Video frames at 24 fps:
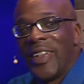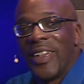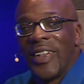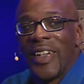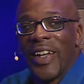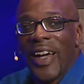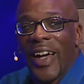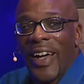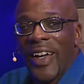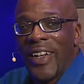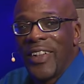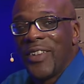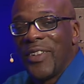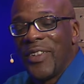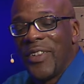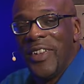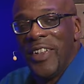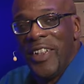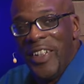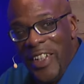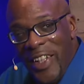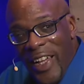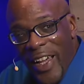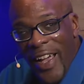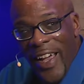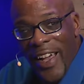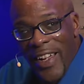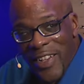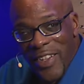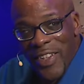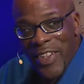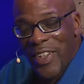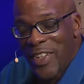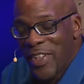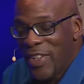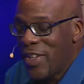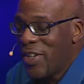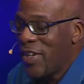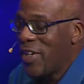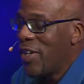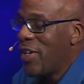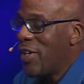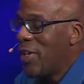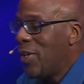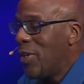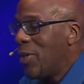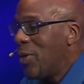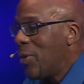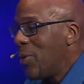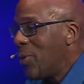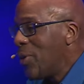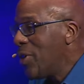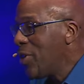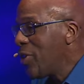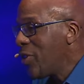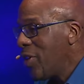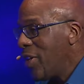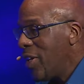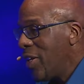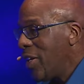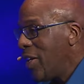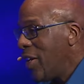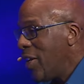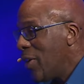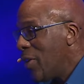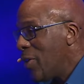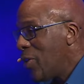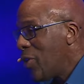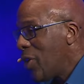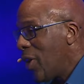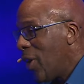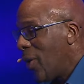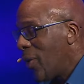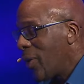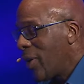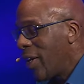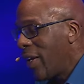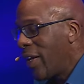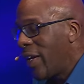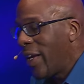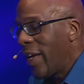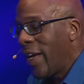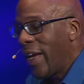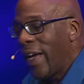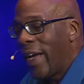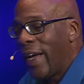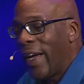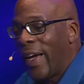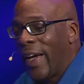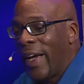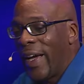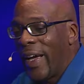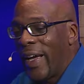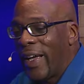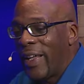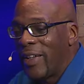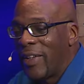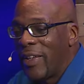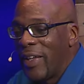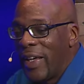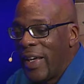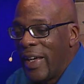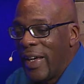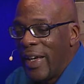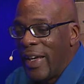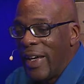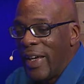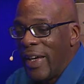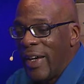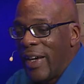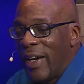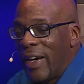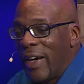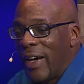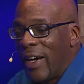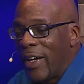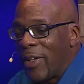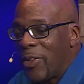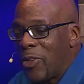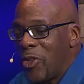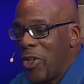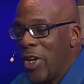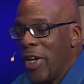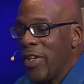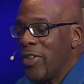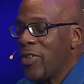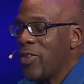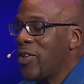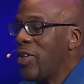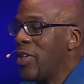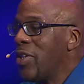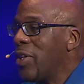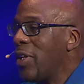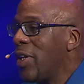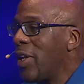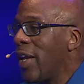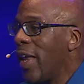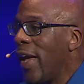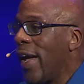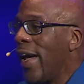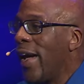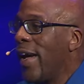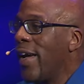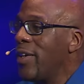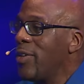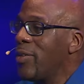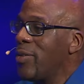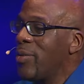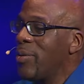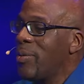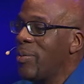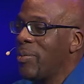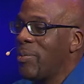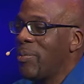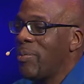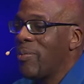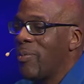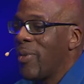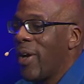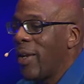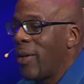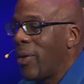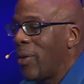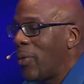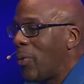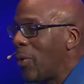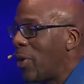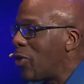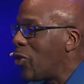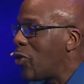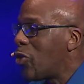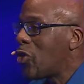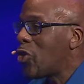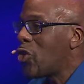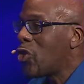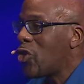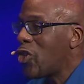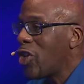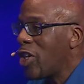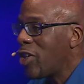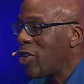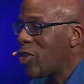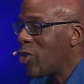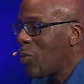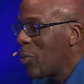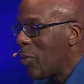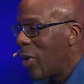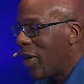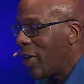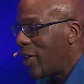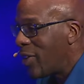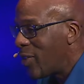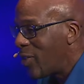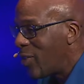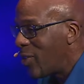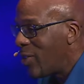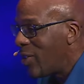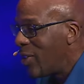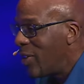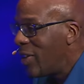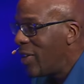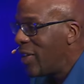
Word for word: guys, yet, we're sitting here talking, and just in the last, I don't know what, 6 months,